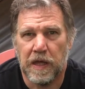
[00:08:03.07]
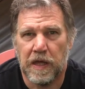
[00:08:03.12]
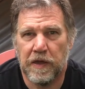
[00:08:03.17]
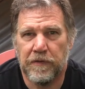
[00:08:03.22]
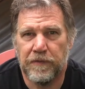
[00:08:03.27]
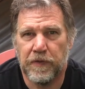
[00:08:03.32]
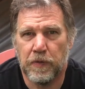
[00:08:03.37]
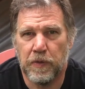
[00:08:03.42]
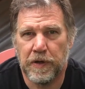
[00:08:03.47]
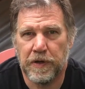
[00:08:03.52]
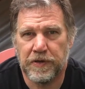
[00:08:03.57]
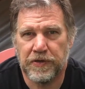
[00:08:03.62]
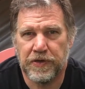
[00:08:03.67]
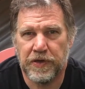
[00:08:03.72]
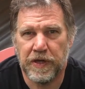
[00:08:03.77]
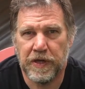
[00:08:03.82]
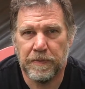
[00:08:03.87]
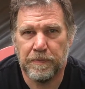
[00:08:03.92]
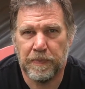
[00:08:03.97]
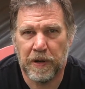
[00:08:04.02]
If you want to
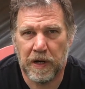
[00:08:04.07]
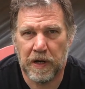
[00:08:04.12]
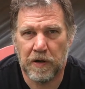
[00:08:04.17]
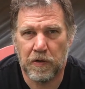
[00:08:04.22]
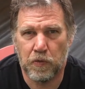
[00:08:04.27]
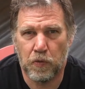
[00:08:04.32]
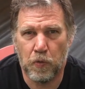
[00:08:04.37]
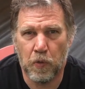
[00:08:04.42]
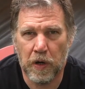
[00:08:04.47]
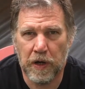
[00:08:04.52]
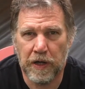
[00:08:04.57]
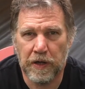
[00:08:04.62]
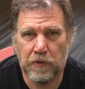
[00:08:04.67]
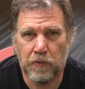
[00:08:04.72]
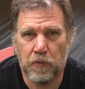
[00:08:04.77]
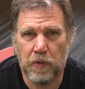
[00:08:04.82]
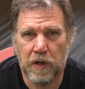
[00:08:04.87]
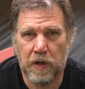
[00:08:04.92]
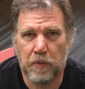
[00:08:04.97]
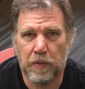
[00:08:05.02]
see part
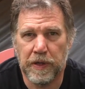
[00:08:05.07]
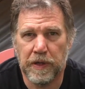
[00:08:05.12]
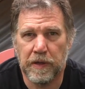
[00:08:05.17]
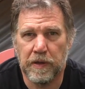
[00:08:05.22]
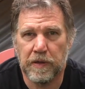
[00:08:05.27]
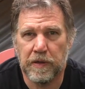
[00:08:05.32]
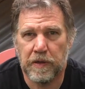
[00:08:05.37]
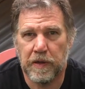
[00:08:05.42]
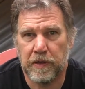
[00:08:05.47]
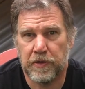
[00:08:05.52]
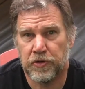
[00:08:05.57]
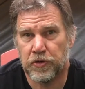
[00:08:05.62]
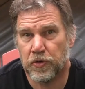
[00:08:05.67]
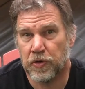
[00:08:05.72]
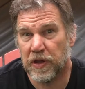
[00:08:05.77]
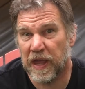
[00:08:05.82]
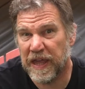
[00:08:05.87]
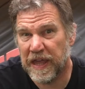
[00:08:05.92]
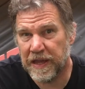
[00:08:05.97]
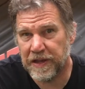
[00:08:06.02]
1 where we
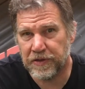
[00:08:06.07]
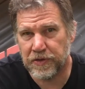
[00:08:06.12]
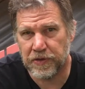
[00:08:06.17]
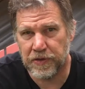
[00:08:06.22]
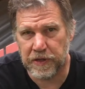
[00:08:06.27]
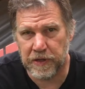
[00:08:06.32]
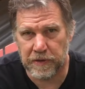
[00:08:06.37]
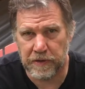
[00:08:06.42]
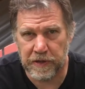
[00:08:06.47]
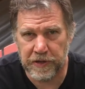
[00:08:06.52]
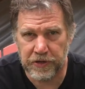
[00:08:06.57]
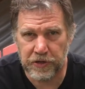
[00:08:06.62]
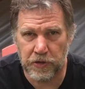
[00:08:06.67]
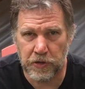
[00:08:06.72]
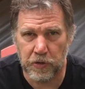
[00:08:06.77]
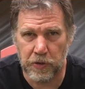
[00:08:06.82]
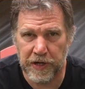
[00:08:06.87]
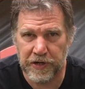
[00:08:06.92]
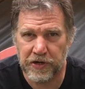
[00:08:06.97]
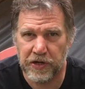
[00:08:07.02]
sort of answer the initial
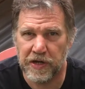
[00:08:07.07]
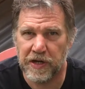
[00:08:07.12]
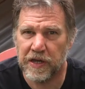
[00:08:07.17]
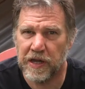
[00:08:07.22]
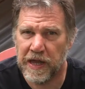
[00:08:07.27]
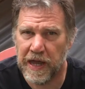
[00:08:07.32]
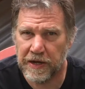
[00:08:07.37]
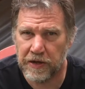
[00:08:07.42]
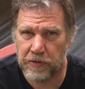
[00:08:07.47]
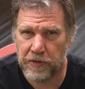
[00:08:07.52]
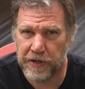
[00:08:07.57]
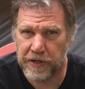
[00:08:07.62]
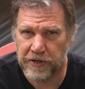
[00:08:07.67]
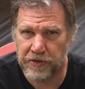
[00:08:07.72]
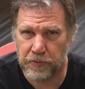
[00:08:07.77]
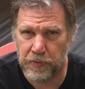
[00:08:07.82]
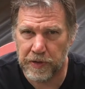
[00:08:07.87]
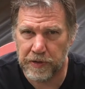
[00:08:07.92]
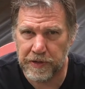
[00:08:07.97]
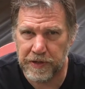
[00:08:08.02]
question, can
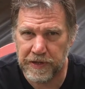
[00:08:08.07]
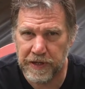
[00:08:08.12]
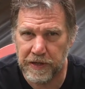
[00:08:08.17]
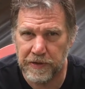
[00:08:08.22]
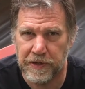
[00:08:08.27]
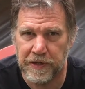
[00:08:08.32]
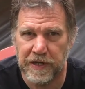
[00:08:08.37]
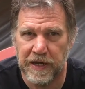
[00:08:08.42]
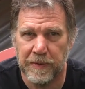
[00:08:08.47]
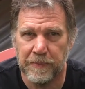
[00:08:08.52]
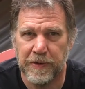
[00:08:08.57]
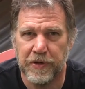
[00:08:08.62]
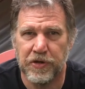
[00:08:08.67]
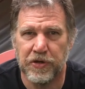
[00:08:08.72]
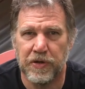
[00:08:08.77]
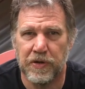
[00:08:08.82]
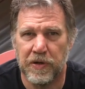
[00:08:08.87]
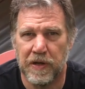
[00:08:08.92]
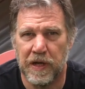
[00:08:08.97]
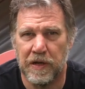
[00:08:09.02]
crickets really tell the temperature?